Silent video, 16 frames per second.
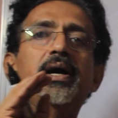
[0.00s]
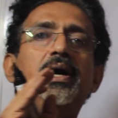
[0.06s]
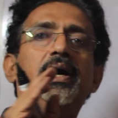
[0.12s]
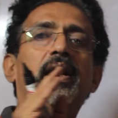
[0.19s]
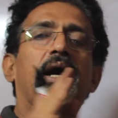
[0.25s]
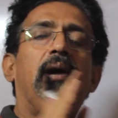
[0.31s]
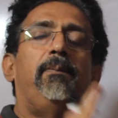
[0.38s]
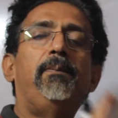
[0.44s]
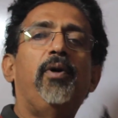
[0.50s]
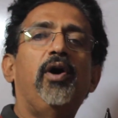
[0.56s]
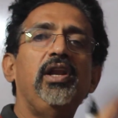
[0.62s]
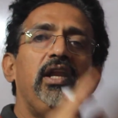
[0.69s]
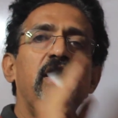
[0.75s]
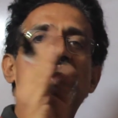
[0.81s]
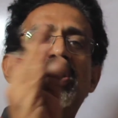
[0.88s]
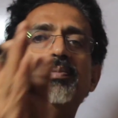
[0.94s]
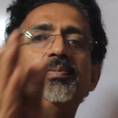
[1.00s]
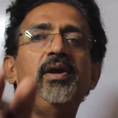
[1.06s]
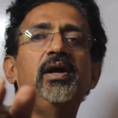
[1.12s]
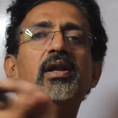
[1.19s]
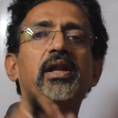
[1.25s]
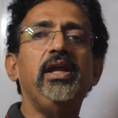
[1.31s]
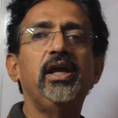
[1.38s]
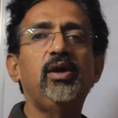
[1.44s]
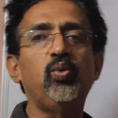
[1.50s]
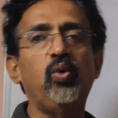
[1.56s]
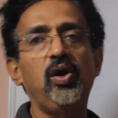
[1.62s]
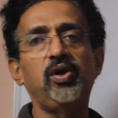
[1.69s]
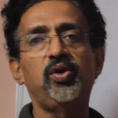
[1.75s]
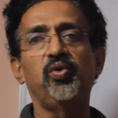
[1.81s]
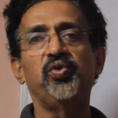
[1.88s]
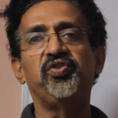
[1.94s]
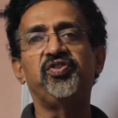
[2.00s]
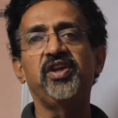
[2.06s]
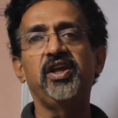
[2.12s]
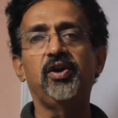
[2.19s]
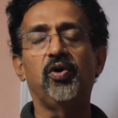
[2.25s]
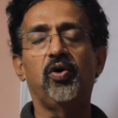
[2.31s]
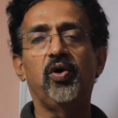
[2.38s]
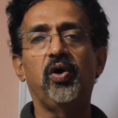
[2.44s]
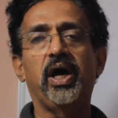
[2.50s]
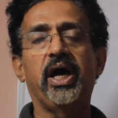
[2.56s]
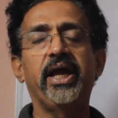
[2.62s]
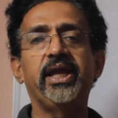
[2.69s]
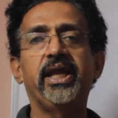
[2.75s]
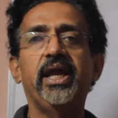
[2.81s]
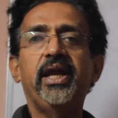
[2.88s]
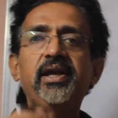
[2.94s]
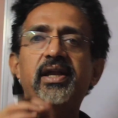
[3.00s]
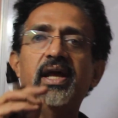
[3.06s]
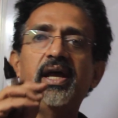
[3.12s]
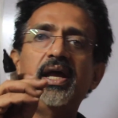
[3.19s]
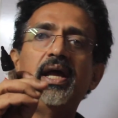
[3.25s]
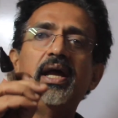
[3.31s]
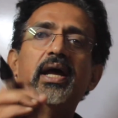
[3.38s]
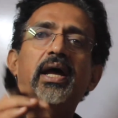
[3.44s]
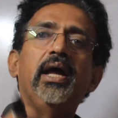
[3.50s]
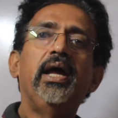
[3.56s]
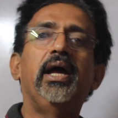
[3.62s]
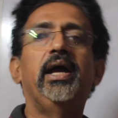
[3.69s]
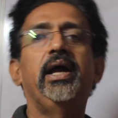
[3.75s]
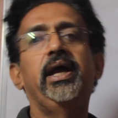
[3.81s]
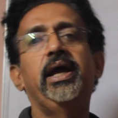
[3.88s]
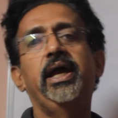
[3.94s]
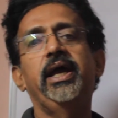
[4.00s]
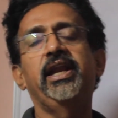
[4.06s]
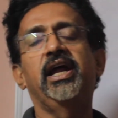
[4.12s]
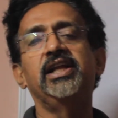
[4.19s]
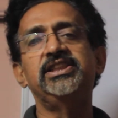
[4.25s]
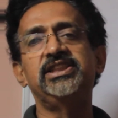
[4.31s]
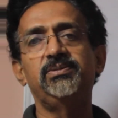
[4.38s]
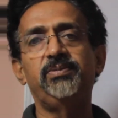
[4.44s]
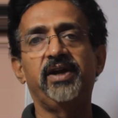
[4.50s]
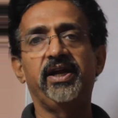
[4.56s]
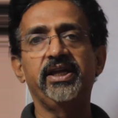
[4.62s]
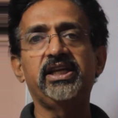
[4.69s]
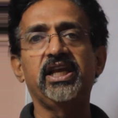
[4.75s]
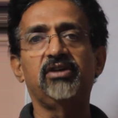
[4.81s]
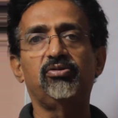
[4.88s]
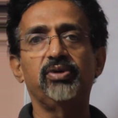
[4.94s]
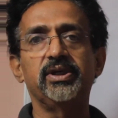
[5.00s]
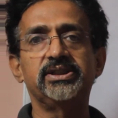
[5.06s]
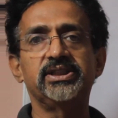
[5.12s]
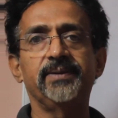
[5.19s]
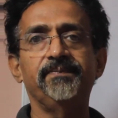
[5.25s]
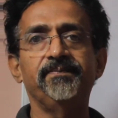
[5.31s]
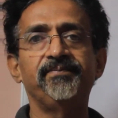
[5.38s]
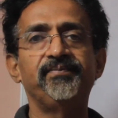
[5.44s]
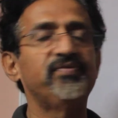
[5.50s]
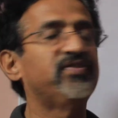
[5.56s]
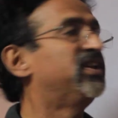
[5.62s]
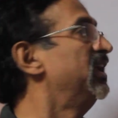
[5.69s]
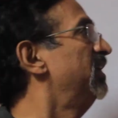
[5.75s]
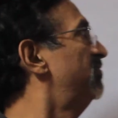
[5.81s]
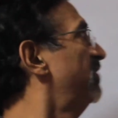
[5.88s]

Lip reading: a polynomial equal to 0, I get an algebraic equation. See, for